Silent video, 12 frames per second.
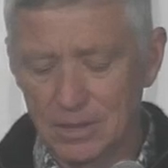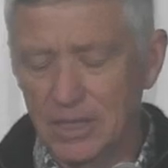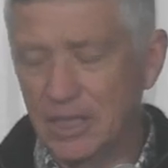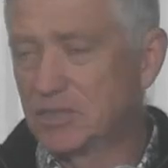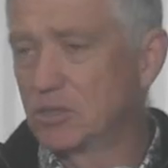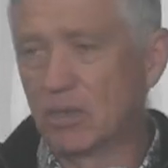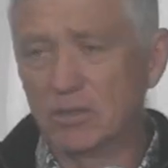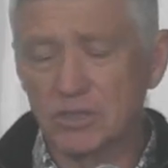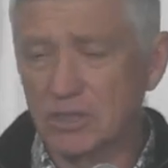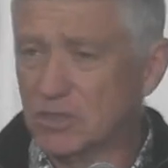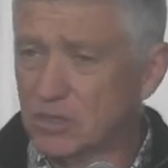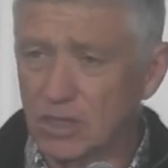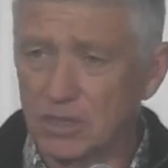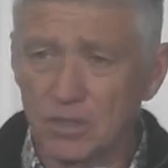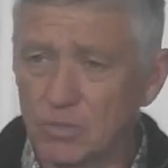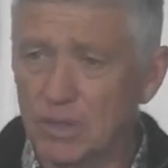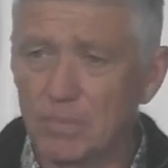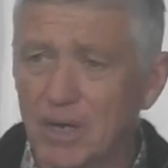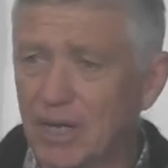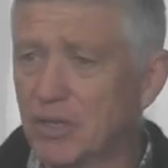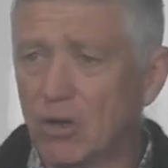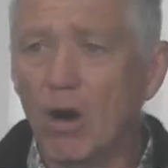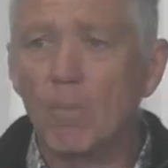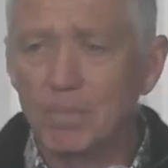it's not just so that we might
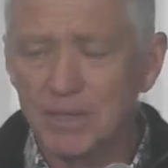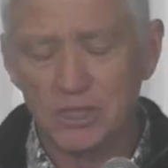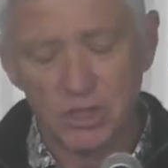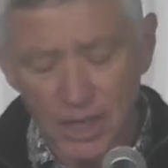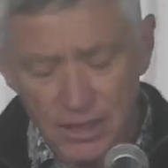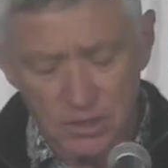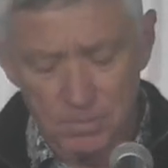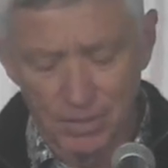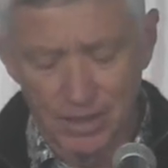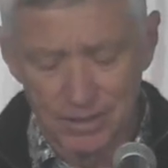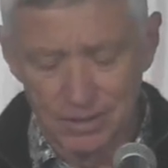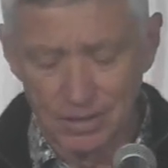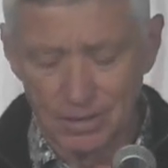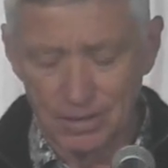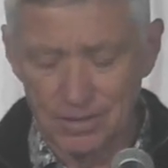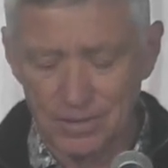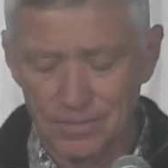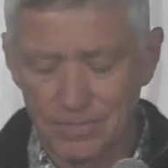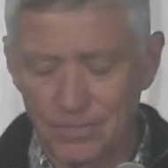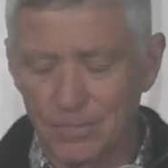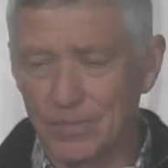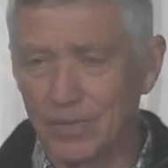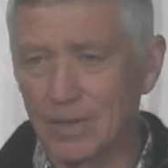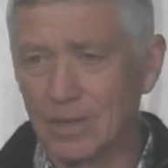not be judged by God.
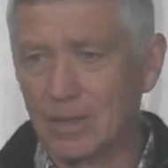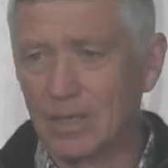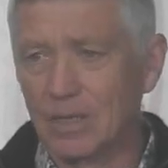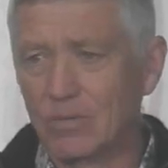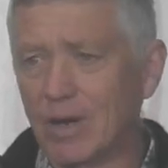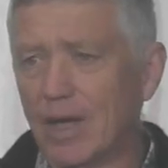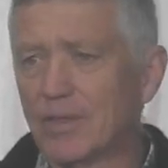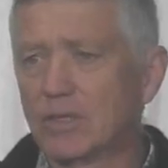Rather,